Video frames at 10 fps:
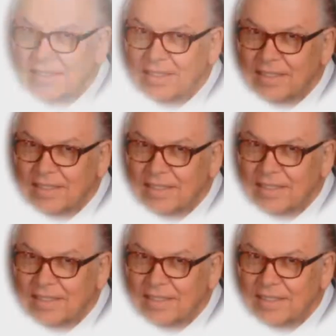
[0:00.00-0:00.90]

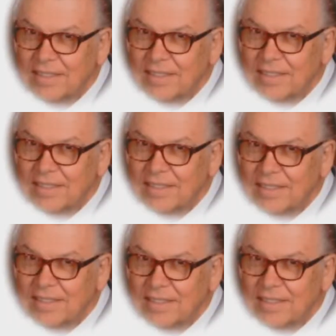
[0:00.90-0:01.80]

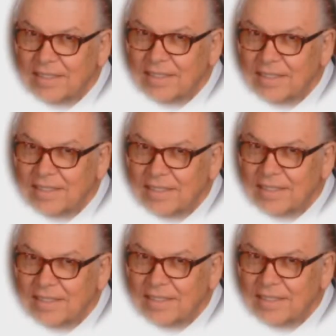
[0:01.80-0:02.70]

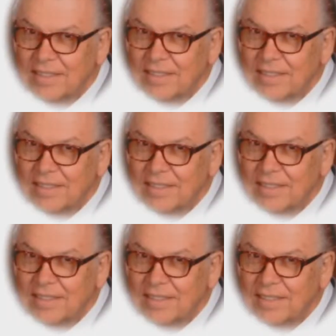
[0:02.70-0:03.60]

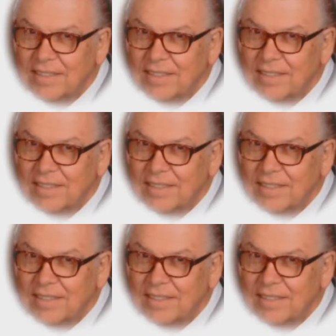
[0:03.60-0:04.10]
Nothing is said.